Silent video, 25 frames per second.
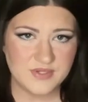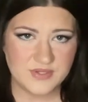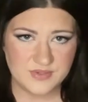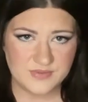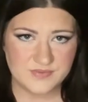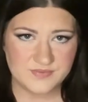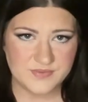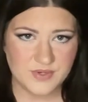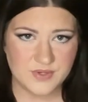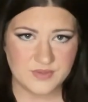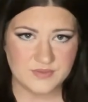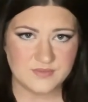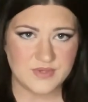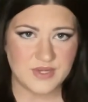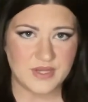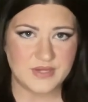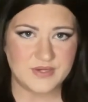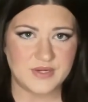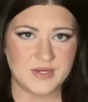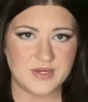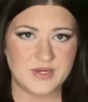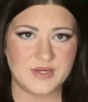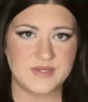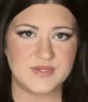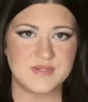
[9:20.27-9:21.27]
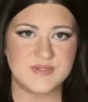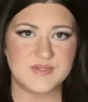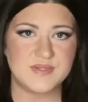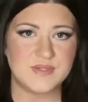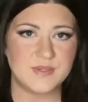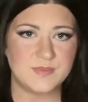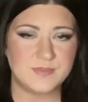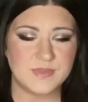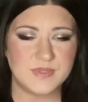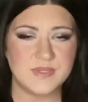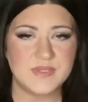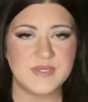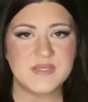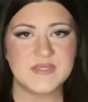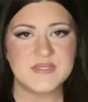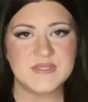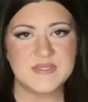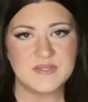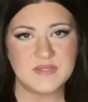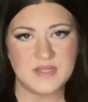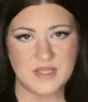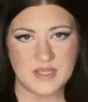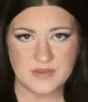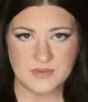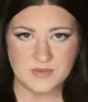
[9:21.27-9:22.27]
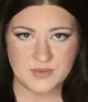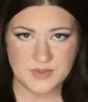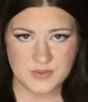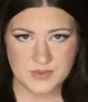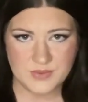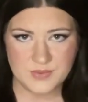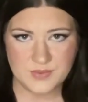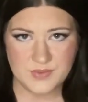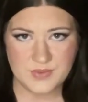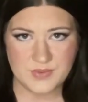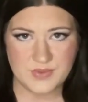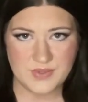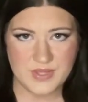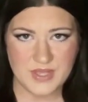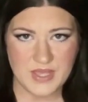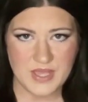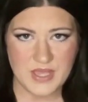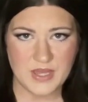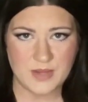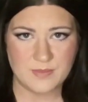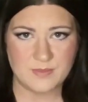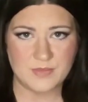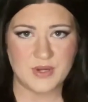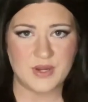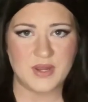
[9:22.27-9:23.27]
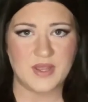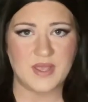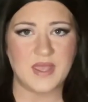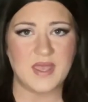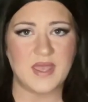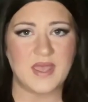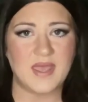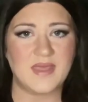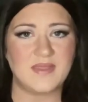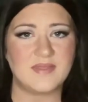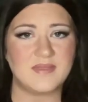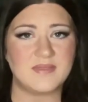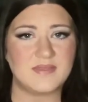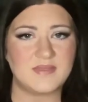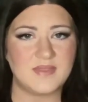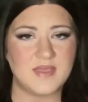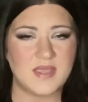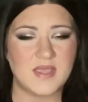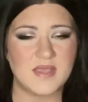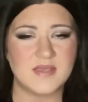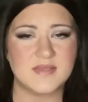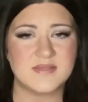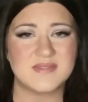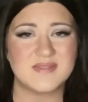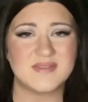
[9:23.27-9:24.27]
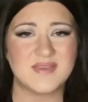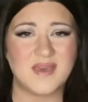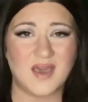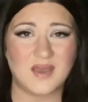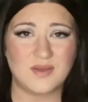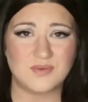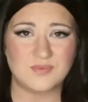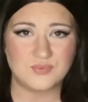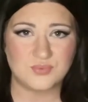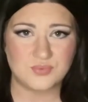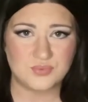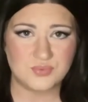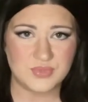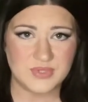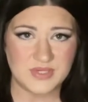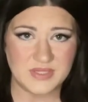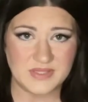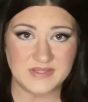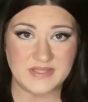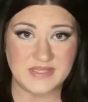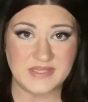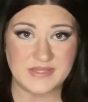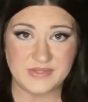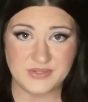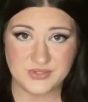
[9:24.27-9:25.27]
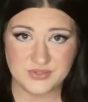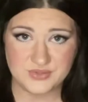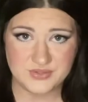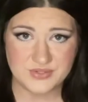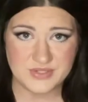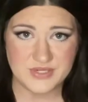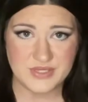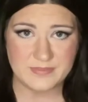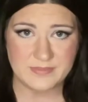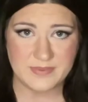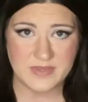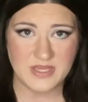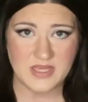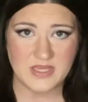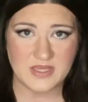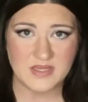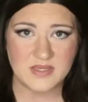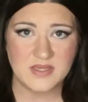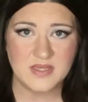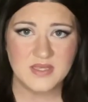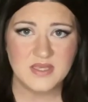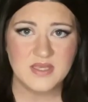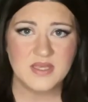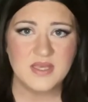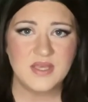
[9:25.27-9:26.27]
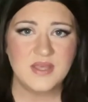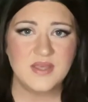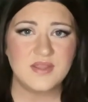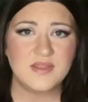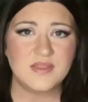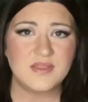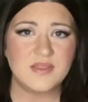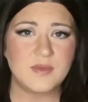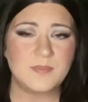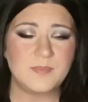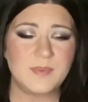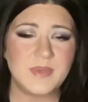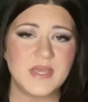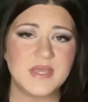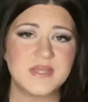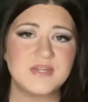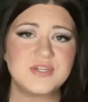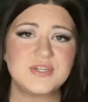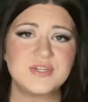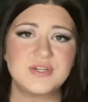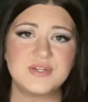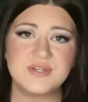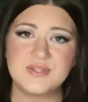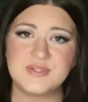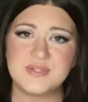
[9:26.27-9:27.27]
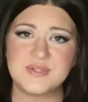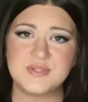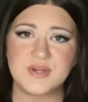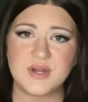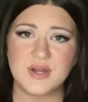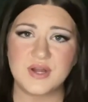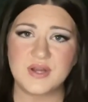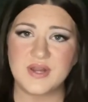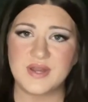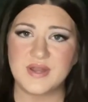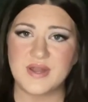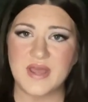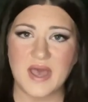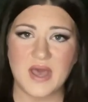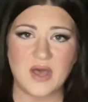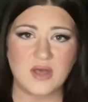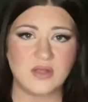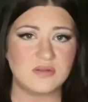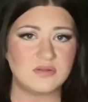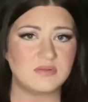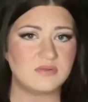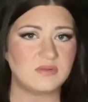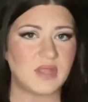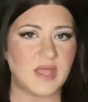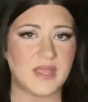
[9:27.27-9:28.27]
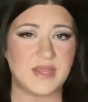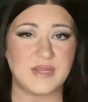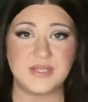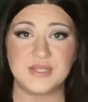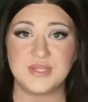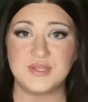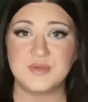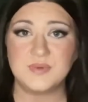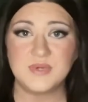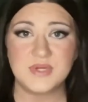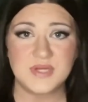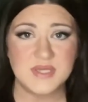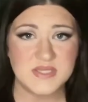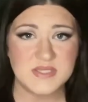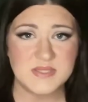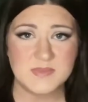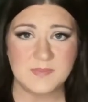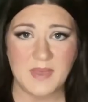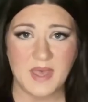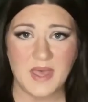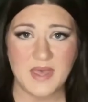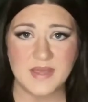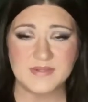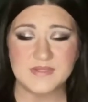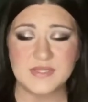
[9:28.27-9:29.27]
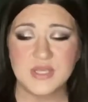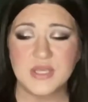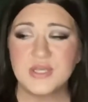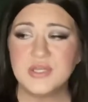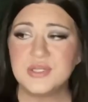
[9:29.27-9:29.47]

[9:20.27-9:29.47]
the phone records, the police then looked through the camera and things got really creepy. The picture started out like you would expect.